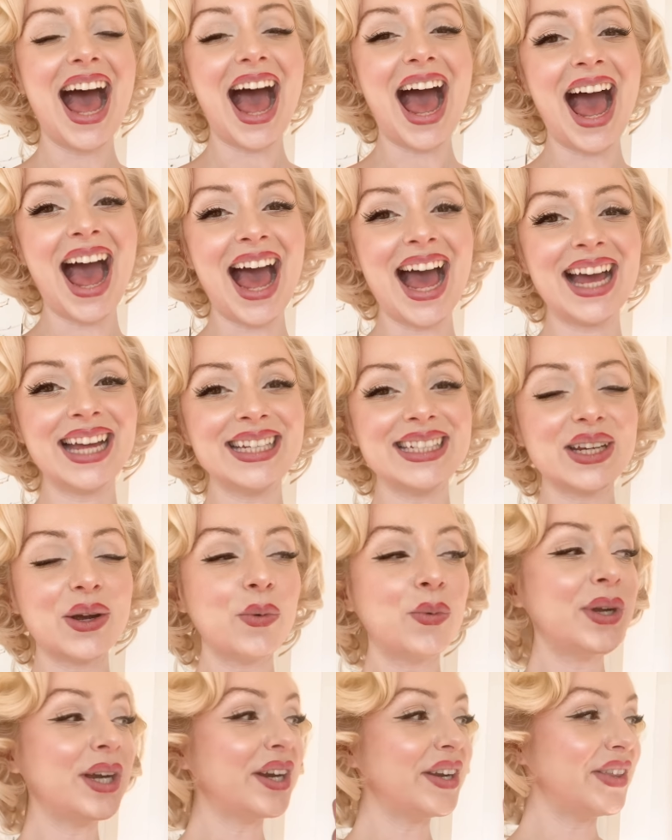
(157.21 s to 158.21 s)
And
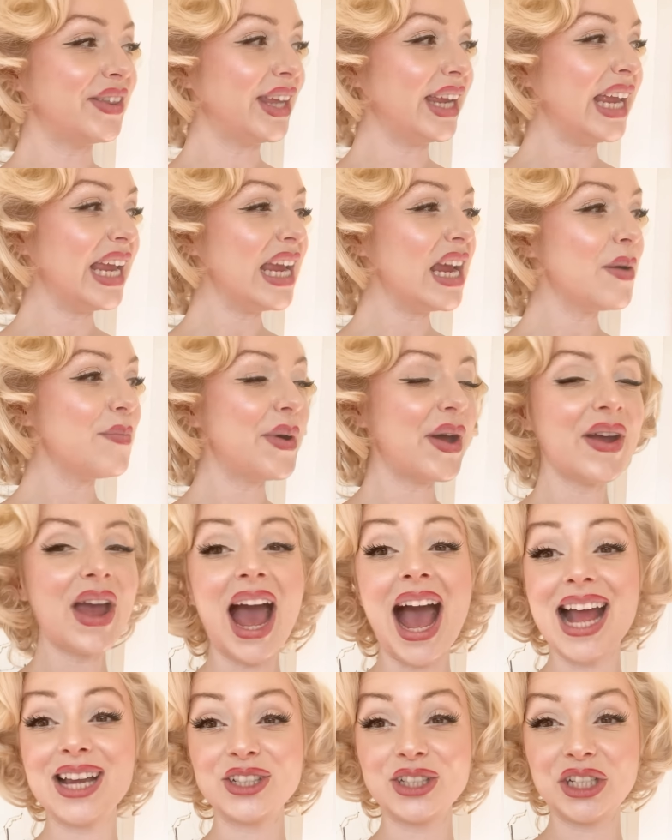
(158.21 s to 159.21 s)
we are thinking about
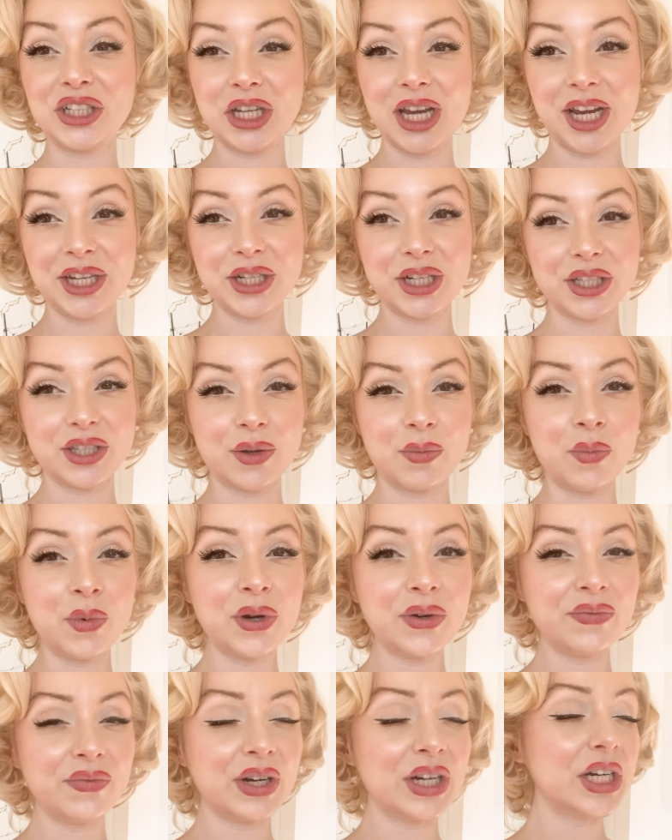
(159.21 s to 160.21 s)
actually changing some
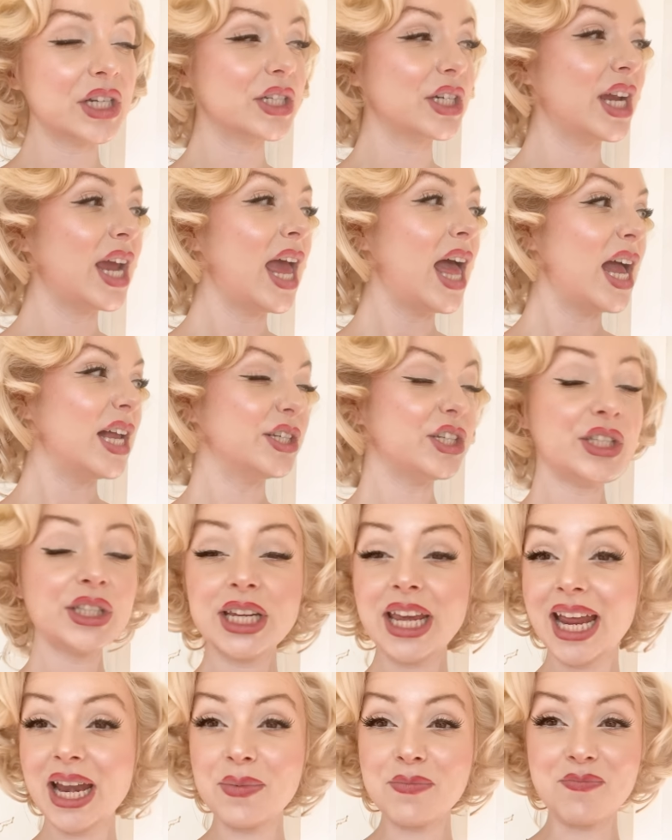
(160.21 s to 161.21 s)
more furniture just to
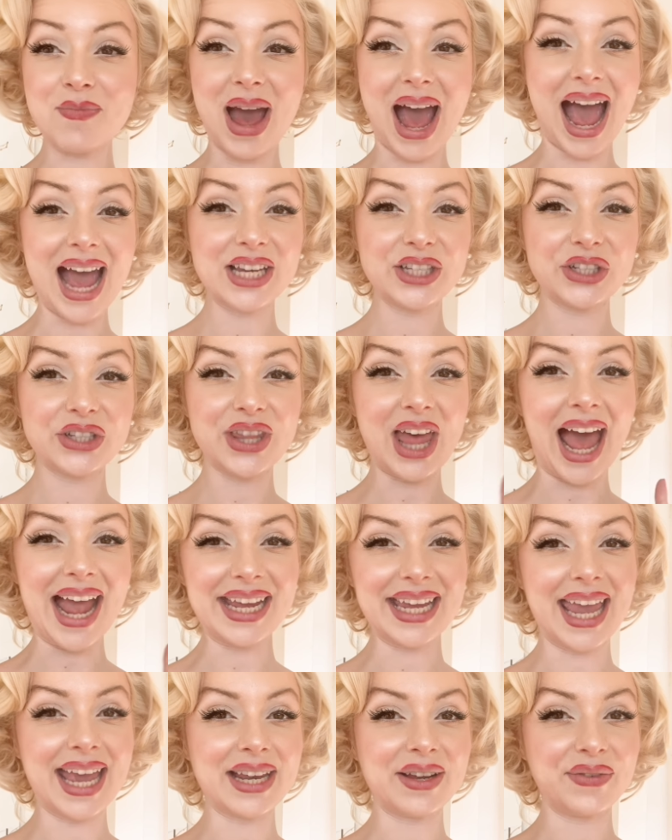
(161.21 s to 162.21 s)
kind of match
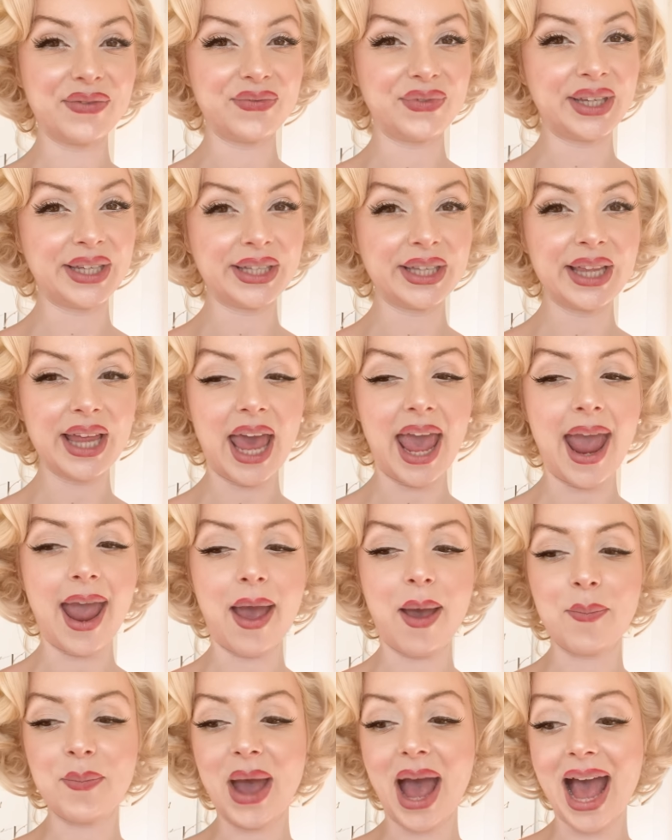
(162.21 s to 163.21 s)
that kind of feel,
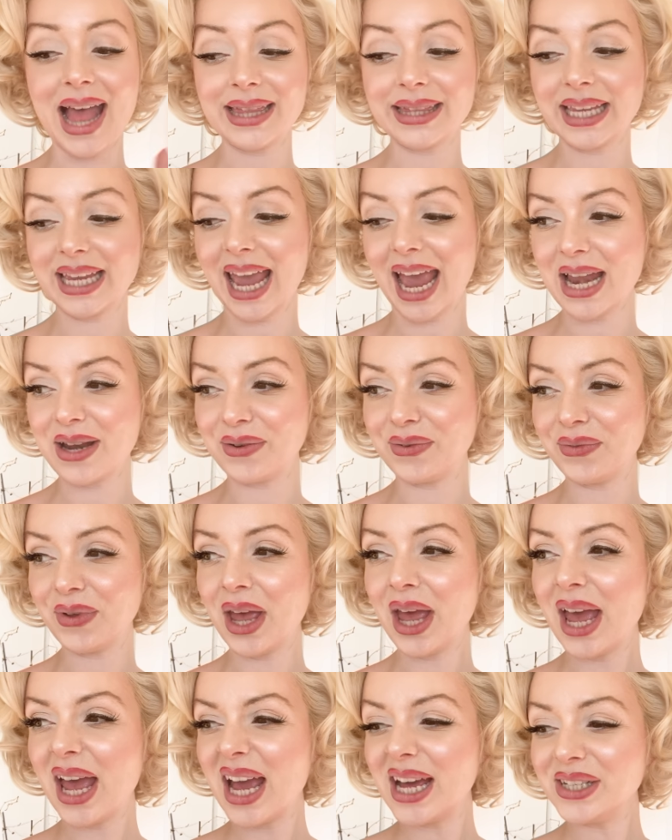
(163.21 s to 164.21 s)
and the kind of
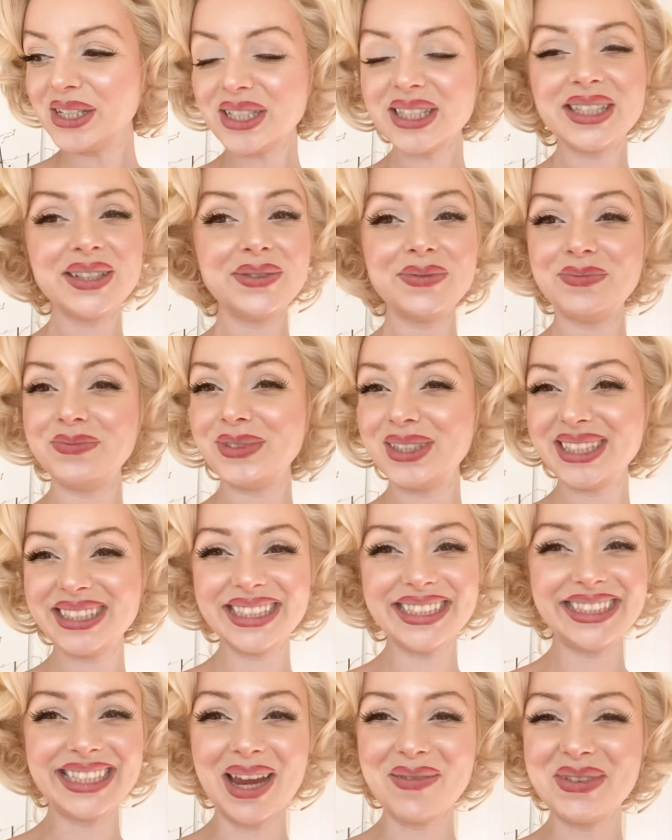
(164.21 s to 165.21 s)
just
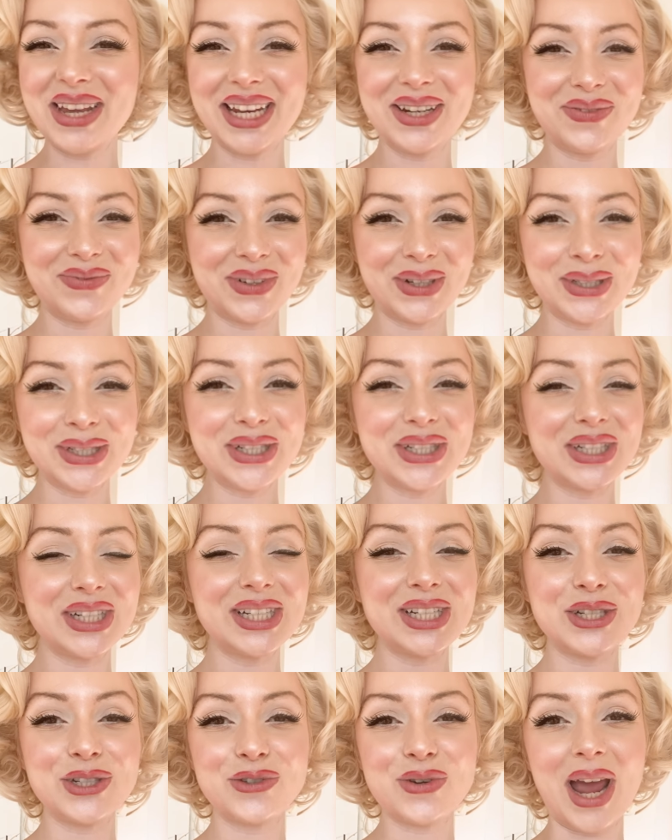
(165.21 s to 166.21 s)
the same kind of furniture,
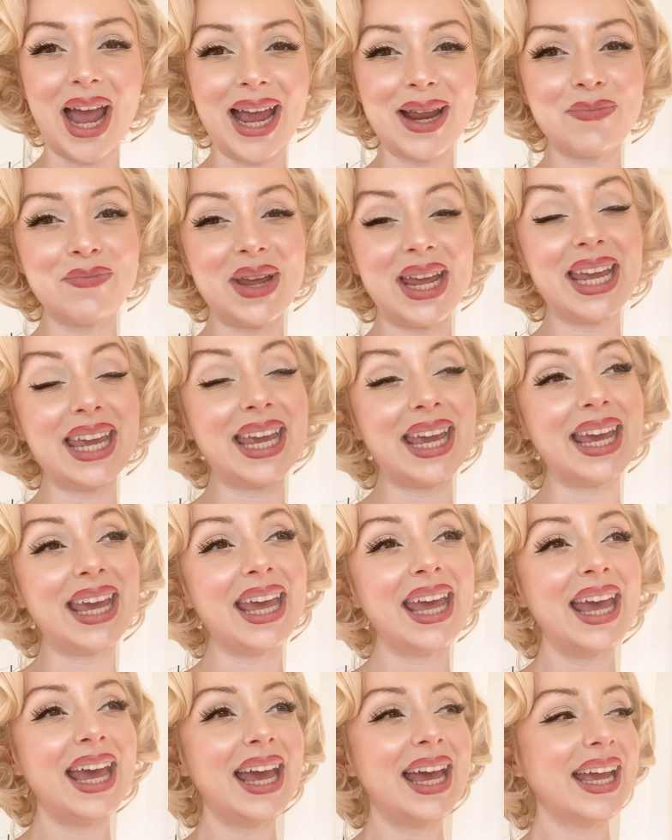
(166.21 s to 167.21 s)
just try and make it
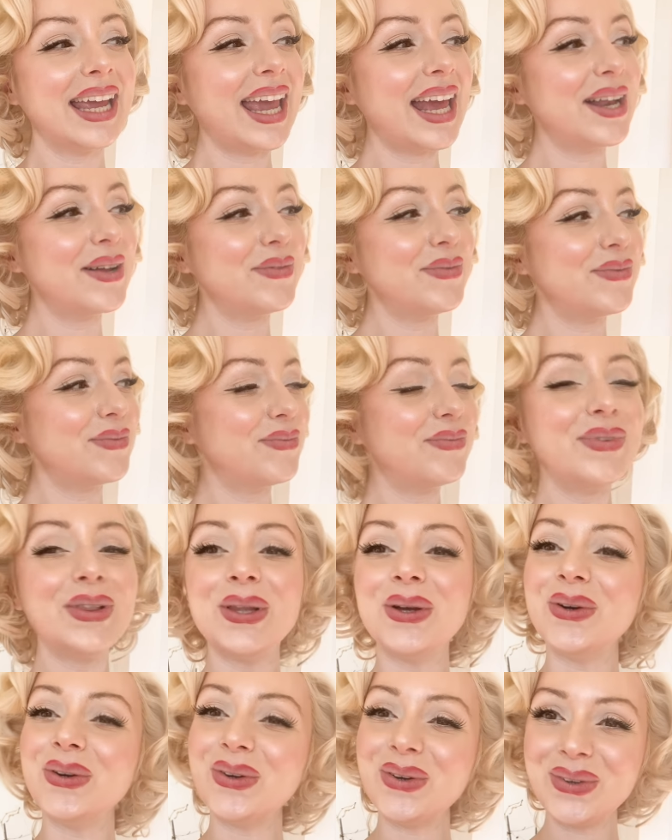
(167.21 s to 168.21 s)
kind of
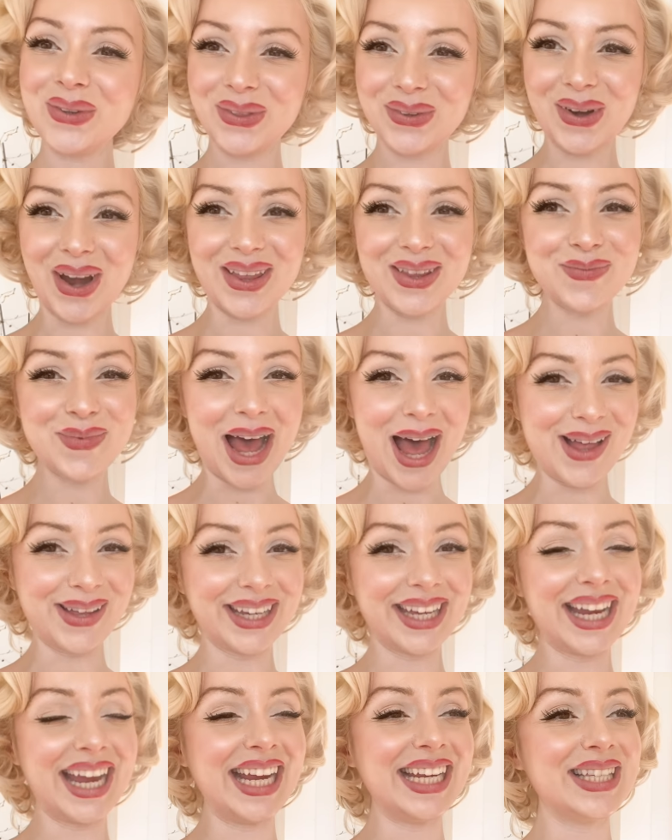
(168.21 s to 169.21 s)
flow throughout the
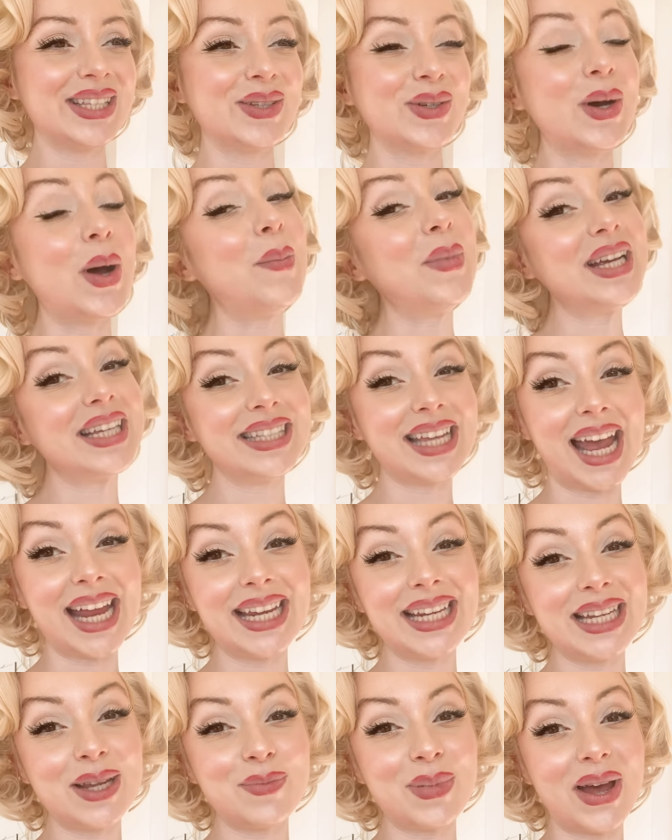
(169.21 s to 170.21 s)
balcony. So I'm
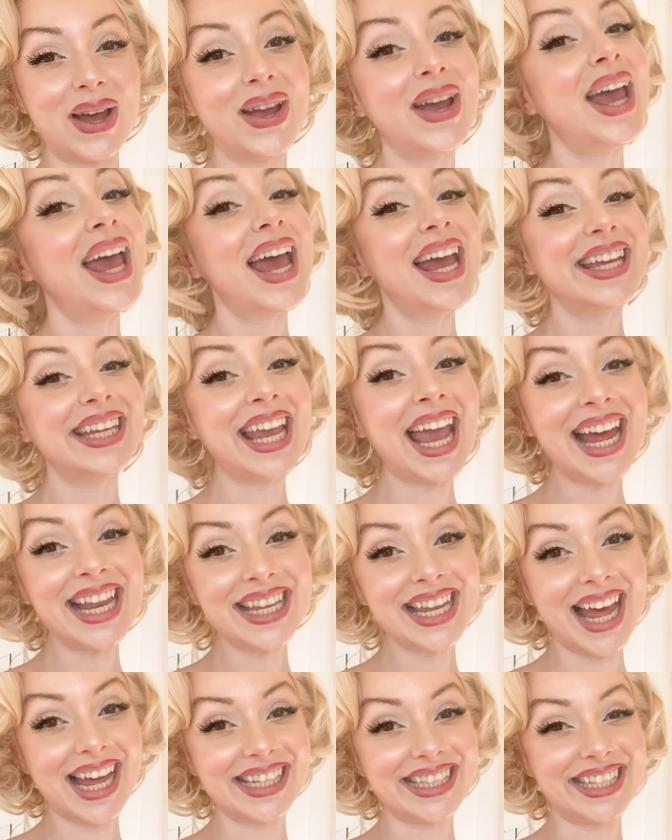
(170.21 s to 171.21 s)
excited about getting
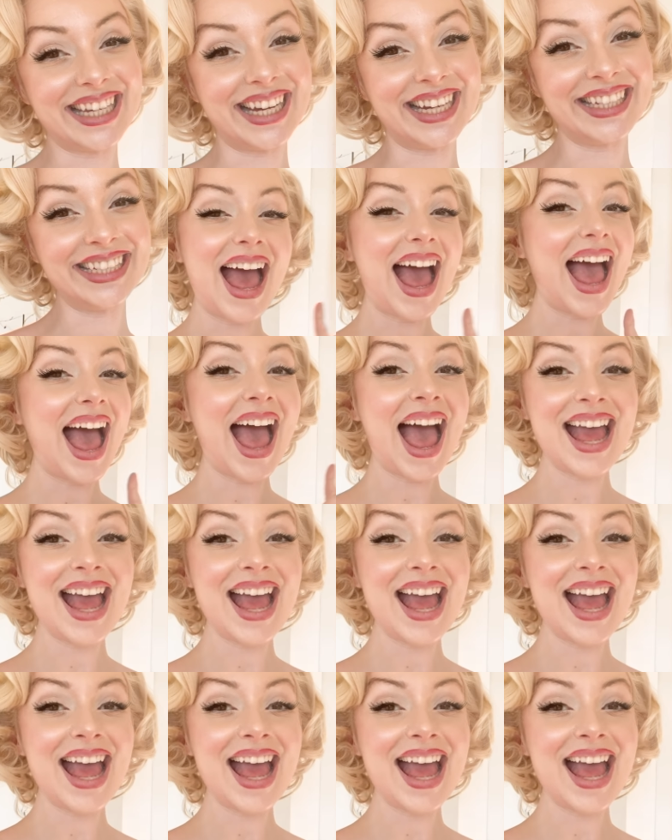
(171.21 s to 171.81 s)
that done.